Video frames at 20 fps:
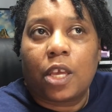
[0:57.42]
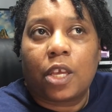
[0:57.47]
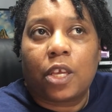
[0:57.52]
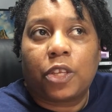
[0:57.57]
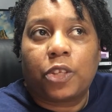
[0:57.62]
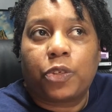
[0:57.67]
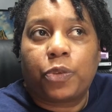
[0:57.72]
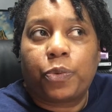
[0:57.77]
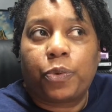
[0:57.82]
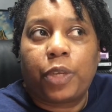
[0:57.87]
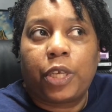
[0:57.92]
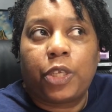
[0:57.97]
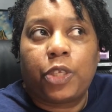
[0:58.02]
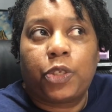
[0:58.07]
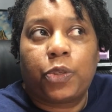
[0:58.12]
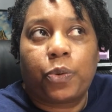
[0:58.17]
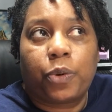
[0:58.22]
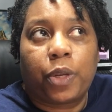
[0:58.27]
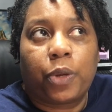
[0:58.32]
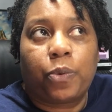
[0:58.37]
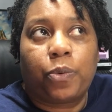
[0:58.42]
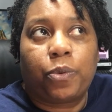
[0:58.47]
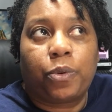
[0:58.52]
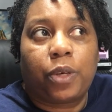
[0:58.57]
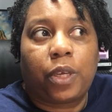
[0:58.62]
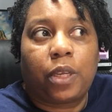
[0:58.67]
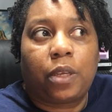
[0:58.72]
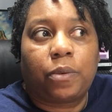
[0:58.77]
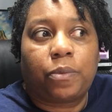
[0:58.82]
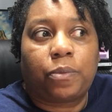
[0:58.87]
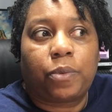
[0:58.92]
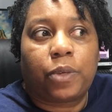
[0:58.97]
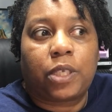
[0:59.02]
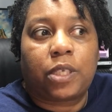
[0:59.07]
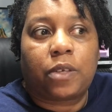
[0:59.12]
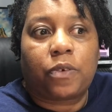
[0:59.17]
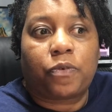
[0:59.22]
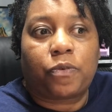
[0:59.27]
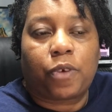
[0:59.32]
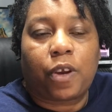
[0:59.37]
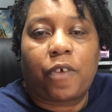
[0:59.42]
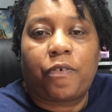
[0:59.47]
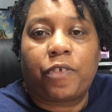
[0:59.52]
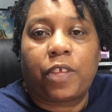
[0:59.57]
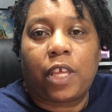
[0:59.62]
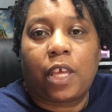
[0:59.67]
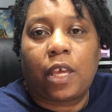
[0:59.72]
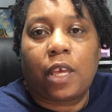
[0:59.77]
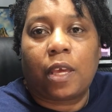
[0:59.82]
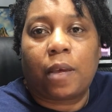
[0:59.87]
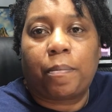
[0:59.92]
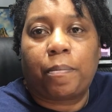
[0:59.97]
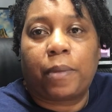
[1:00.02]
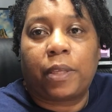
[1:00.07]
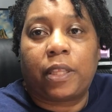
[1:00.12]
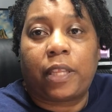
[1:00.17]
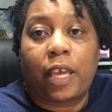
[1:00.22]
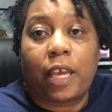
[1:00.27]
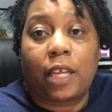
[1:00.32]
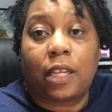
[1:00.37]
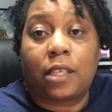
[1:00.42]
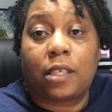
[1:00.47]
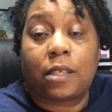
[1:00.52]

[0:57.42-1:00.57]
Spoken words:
2021 was a rough year, but that's